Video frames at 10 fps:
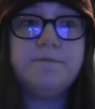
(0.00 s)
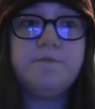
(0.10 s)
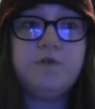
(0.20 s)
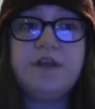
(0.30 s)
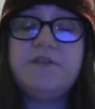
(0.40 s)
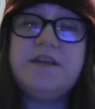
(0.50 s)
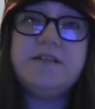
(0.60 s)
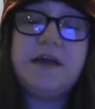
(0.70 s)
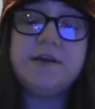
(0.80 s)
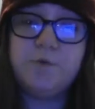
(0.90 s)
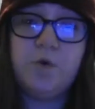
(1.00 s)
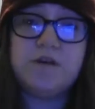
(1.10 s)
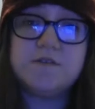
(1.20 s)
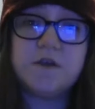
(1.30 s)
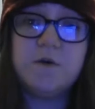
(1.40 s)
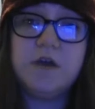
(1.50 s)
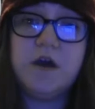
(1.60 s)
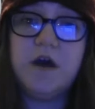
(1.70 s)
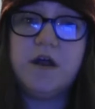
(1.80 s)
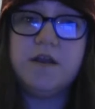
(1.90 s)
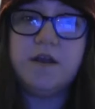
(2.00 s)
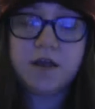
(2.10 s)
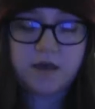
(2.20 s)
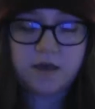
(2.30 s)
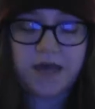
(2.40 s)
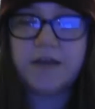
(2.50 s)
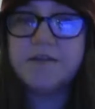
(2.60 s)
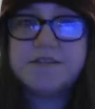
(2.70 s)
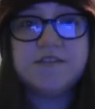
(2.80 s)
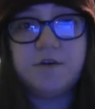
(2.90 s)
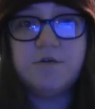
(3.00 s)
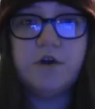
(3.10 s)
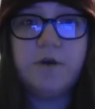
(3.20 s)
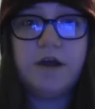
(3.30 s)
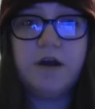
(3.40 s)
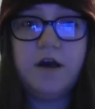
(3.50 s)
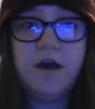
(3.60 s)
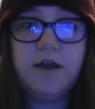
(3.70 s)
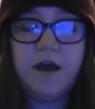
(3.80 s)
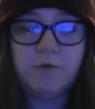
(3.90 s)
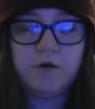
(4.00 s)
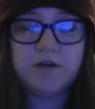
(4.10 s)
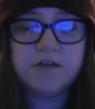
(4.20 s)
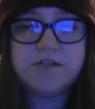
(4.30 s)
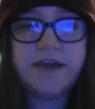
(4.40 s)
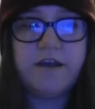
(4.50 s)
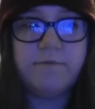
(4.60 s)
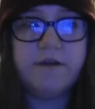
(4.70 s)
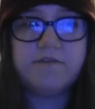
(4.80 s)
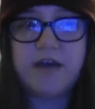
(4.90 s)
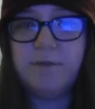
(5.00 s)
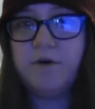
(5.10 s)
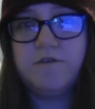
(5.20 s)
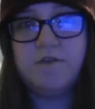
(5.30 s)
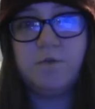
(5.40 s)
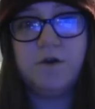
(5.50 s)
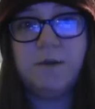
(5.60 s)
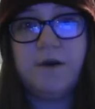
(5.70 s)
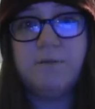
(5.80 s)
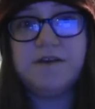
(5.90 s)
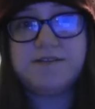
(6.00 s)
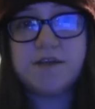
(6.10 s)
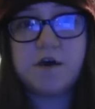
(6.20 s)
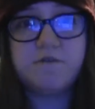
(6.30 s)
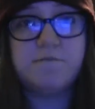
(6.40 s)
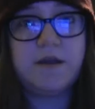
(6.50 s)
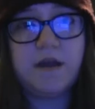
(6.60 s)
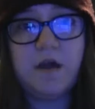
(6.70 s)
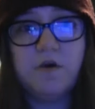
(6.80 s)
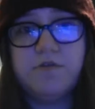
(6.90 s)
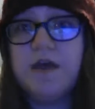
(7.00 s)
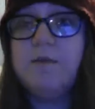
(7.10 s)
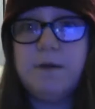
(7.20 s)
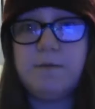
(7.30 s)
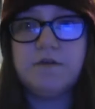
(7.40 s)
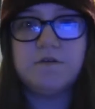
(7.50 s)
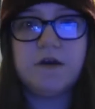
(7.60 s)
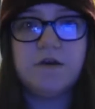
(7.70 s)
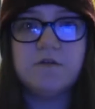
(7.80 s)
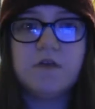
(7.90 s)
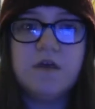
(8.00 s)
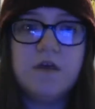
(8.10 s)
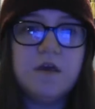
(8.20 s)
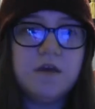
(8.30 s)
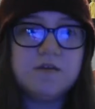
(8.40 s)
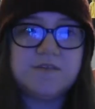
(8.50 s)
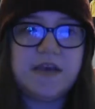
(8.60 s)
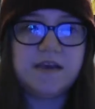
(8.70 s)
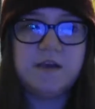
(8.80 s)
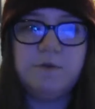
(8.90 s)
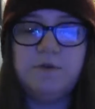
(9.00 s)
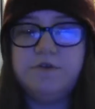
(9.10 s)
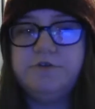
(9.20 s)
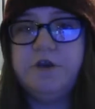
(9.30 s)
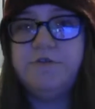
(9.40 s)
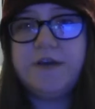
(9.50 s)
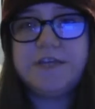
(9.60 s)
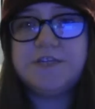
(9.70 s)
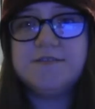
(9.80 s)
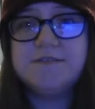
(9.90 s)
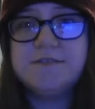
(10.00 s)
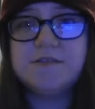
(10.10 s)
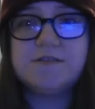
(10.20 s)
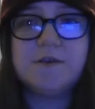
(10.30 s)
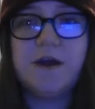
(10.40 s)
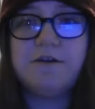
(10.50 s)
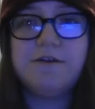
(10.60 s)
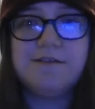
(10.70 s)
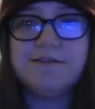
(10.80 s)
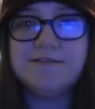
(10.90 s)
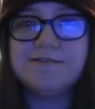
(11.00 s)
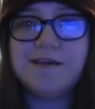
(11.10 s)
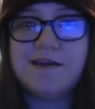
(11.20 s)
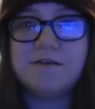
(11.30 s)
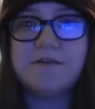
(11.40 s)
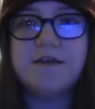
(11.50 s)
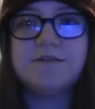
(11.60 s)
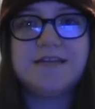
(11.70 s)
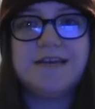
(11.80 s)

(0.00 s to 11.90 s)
with everything that was going on and is still going on, I wanted to take a bit of time off to worry about myself, my health, and my mental health. Second, we were doing renovations, so I couldn't exactly